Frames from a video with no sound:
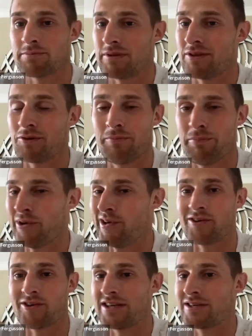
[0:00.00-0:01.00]
but don't put it on a
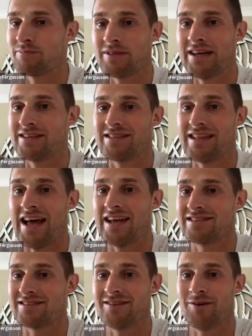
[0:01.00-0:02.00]
crisp.
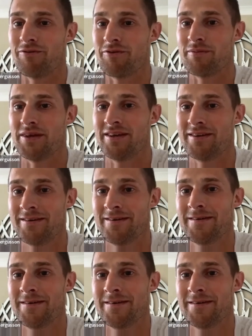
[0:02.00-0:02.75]
That's not for me.